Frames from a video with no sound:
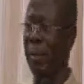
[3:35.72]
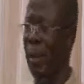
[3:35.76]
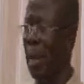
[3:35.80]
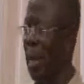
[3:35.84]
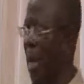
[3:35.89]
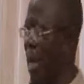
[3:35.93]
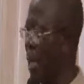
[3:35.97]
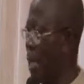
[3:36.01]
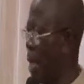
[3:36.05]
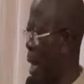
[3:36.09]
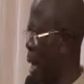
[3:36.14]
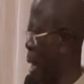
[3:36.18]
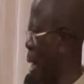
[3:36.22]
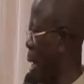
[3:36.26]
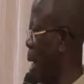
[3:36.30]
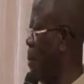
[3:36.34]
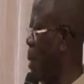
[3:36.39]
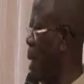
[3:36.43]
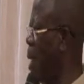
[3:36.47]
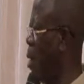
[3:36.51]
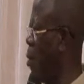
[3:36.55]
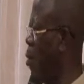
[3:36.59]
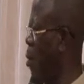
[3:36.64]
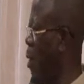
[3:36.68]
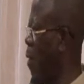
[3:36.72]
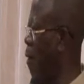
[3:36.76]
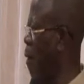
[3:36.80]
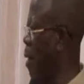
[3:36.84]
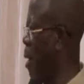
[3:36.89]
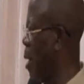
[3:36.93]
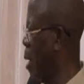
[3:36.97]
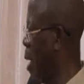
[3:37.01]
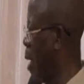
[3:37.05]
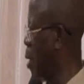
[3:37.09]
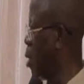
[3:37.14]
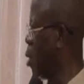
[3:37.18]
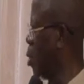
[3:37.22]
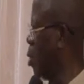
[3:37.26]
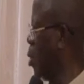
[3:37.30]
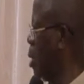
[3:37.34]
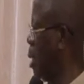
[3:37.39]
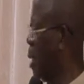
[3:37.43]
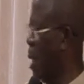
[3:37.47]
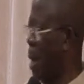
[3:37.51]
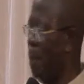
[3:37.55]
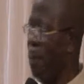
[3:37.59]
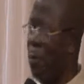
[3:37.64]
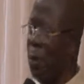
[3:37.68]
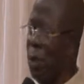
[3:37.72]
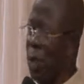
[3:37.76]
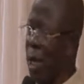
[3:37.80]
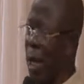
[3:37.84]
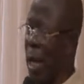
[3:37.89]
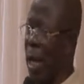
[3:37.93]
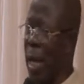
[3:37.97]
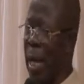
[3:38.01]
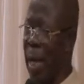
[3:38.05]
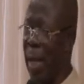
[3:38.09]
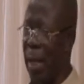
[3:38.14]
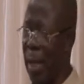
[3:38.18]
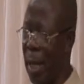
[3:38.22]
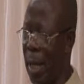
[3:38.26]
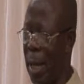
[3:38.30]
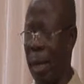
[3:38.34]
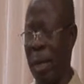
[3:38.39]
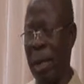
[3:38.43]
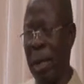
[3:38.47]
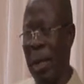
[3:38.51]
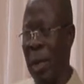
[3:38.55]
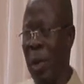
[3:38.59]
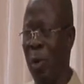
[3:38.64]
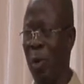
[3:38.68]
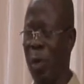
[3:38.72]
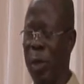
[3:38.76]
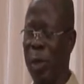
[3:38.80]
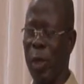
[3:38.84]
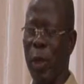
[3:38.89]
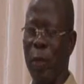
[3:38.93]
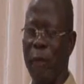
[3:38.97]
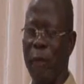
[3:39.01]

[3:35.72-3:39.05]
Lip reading: them. And I tell them how we wrestled in Abuja and we